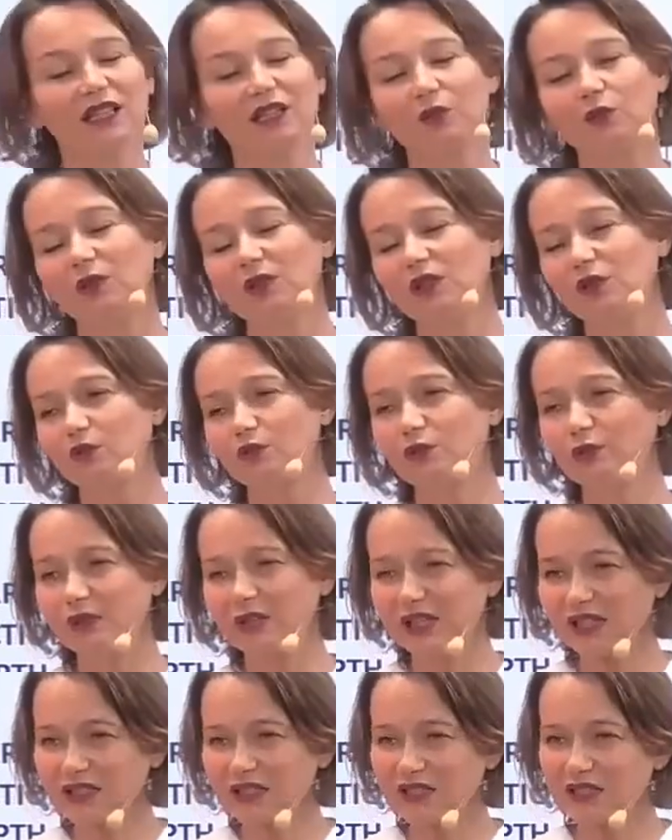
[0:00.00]
it will
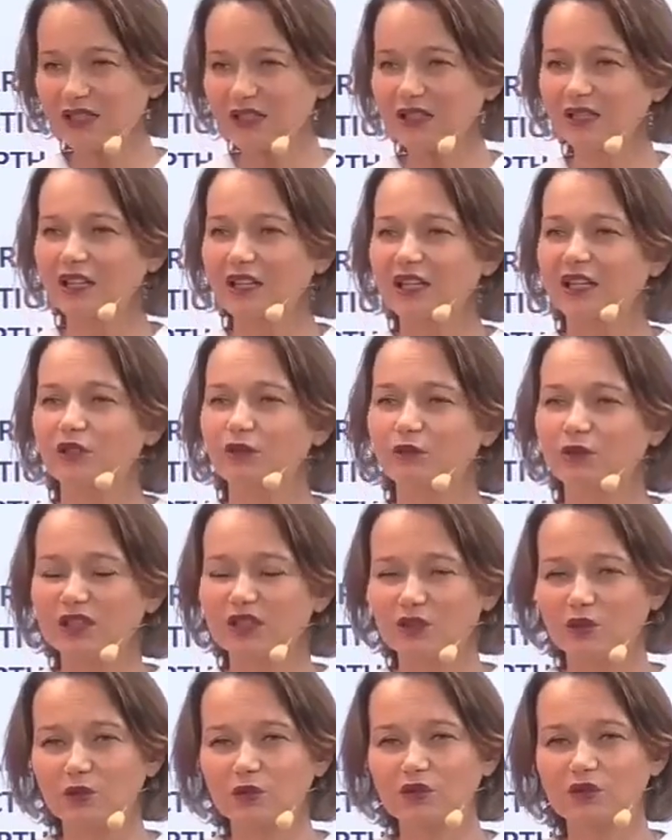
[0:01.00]
really
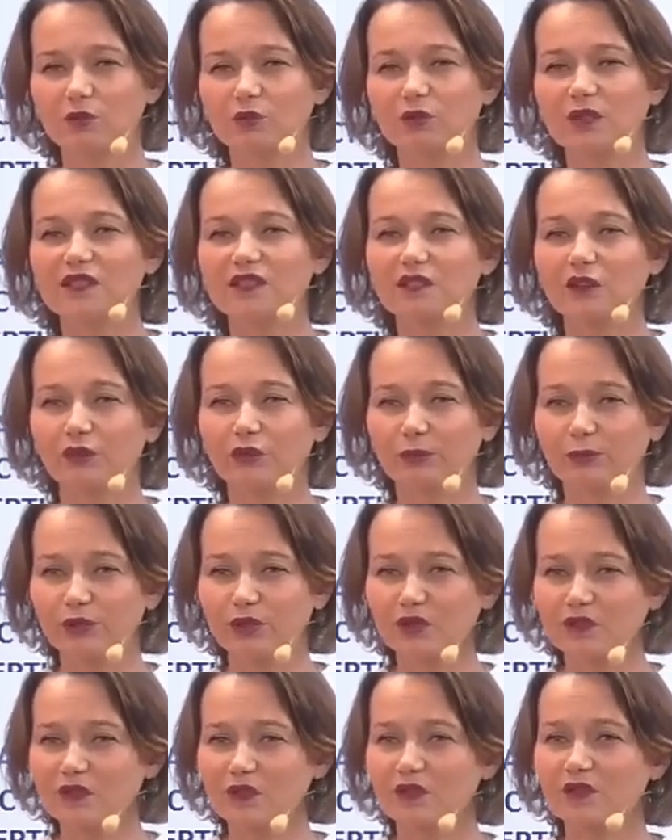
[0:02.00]
reduce the risk of
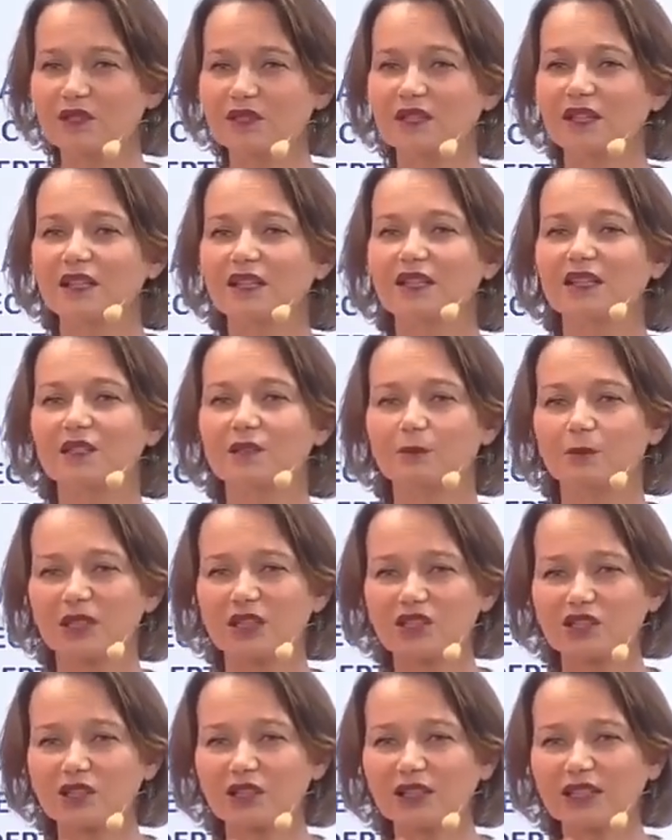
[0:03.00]
bruises,
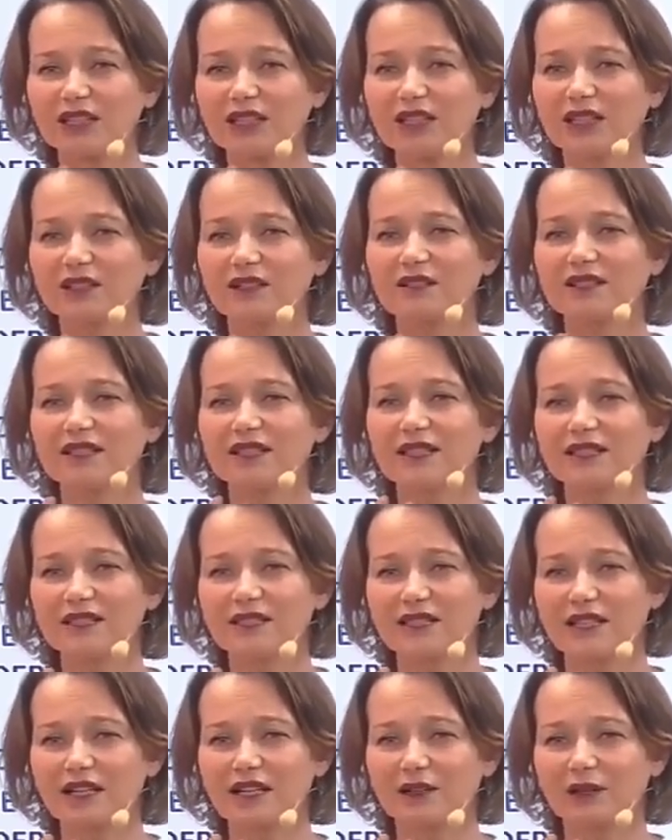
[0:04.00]
especially on
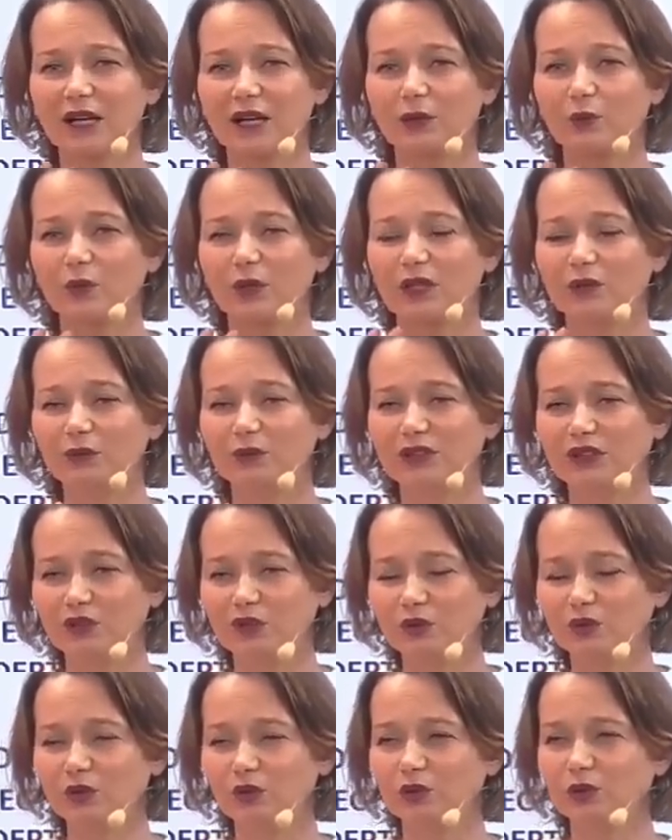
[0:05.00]
this area where we
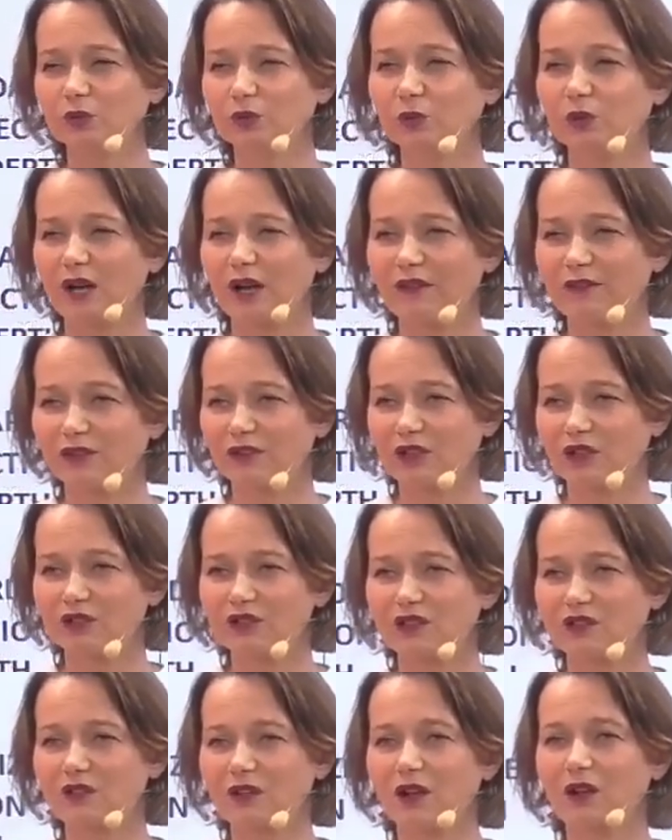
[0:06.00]
do know we have
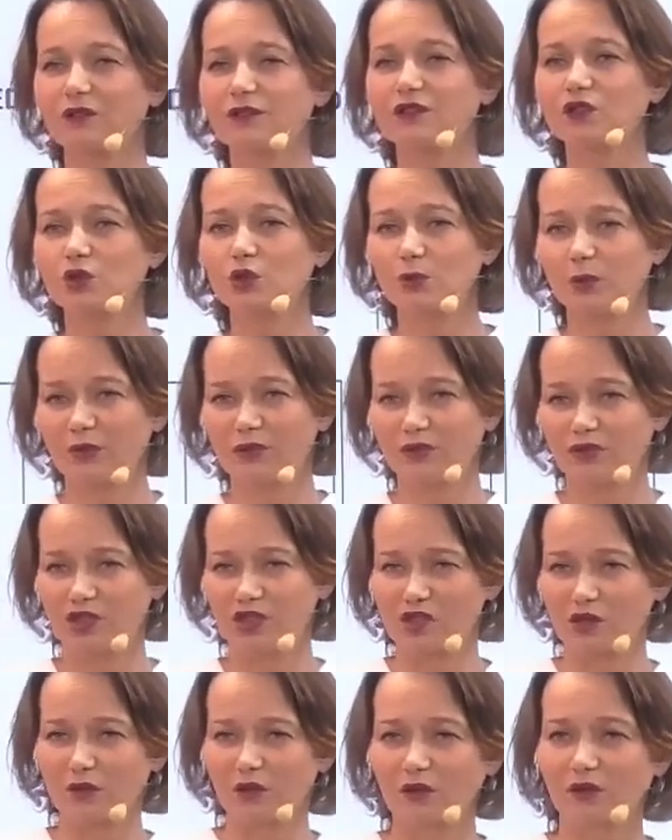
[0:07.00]
lots of
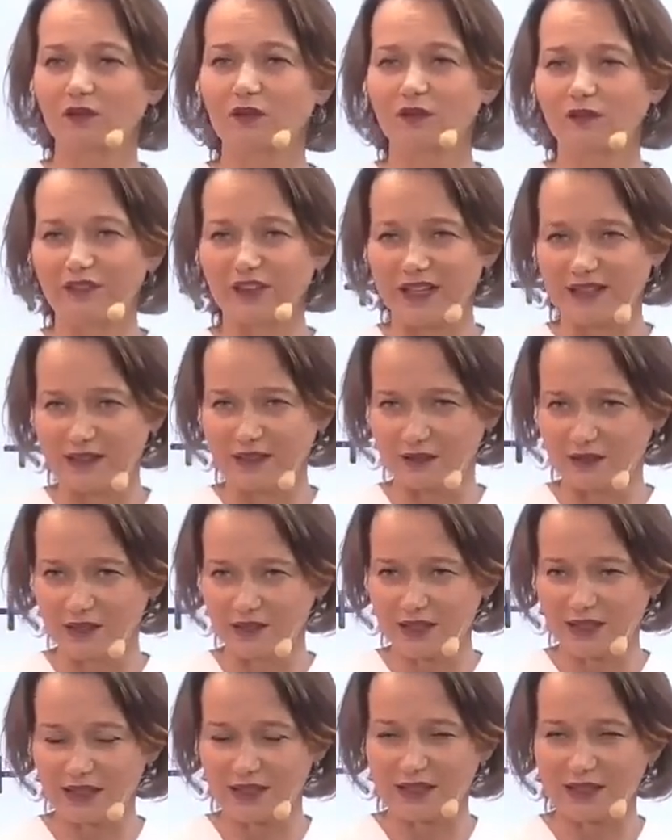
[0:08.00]
superficial
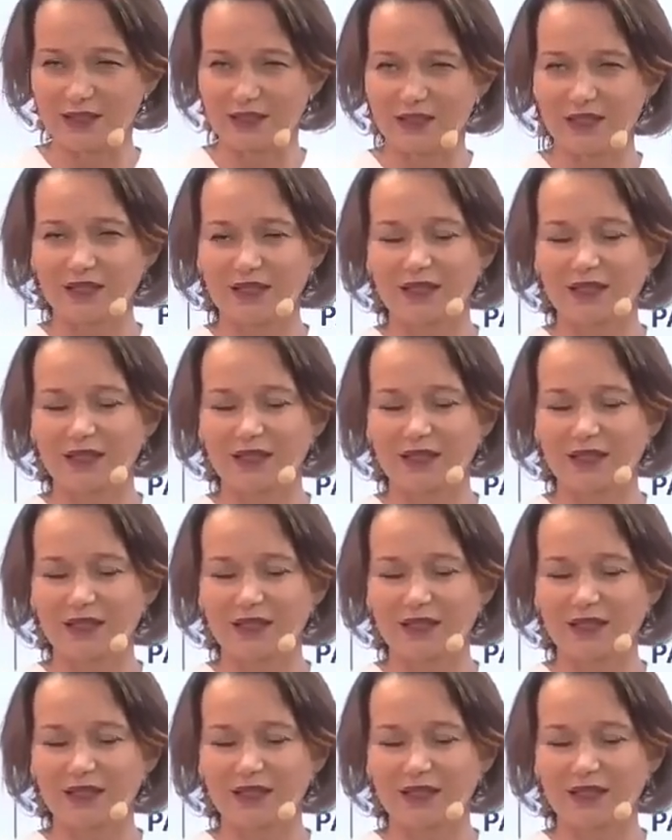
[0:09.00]
vessels.